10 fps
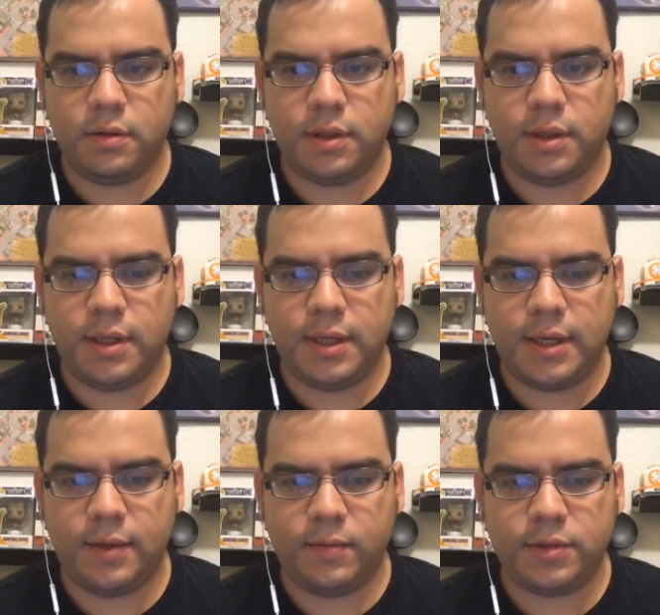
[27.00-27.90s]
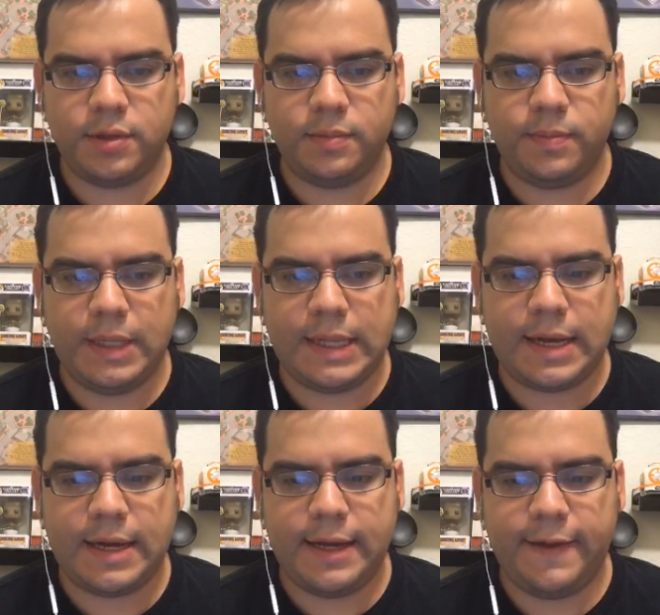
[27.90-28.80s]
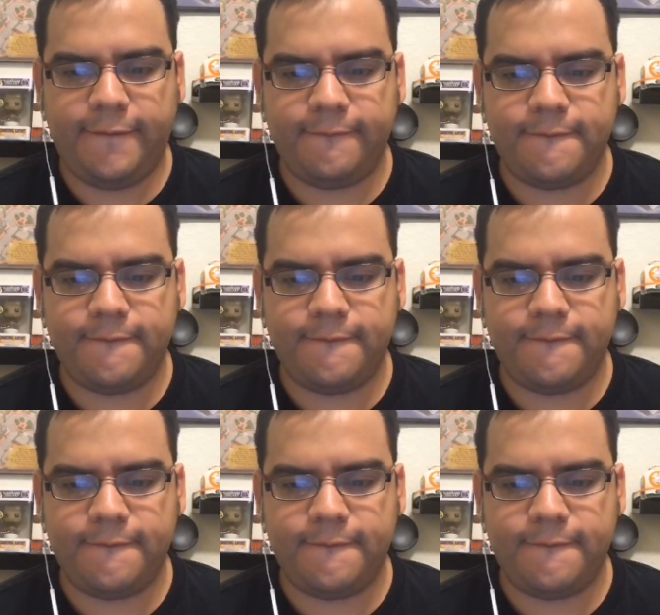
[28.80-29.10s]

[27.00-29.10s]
Okay, we should be live.